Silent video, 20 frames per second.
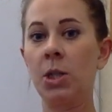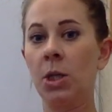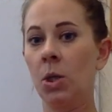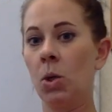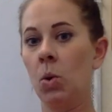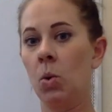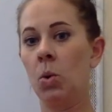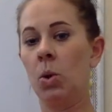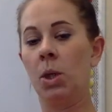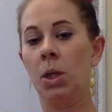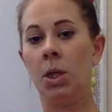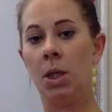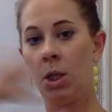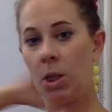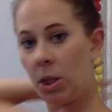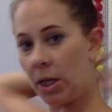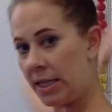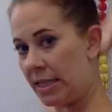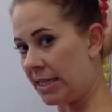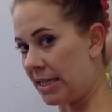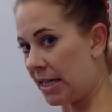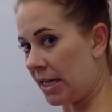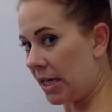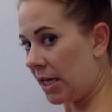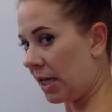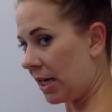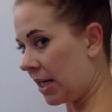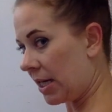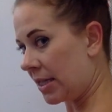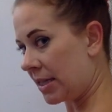Ignore the
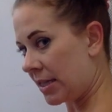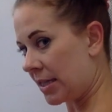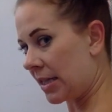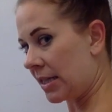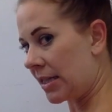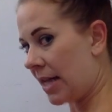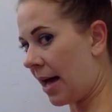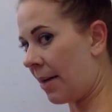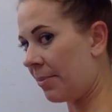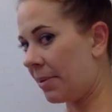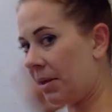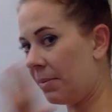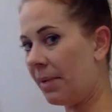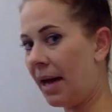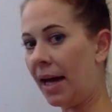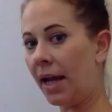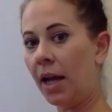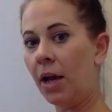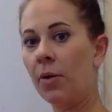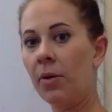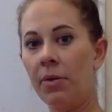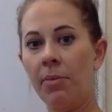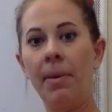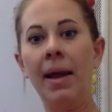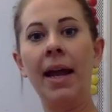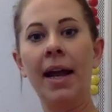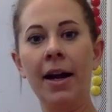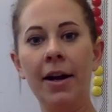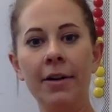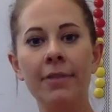craziness that's happening back here with
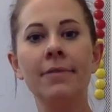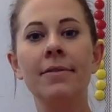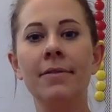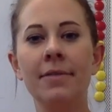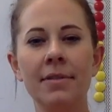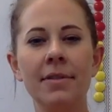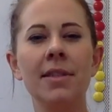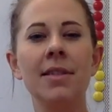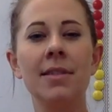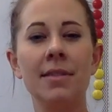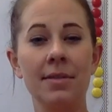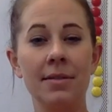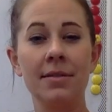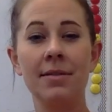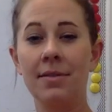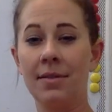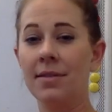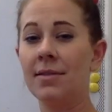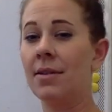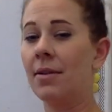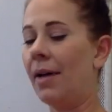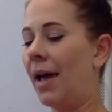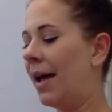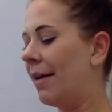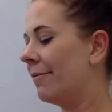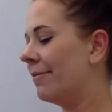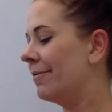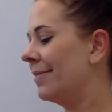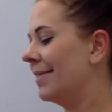my hair. It's okay.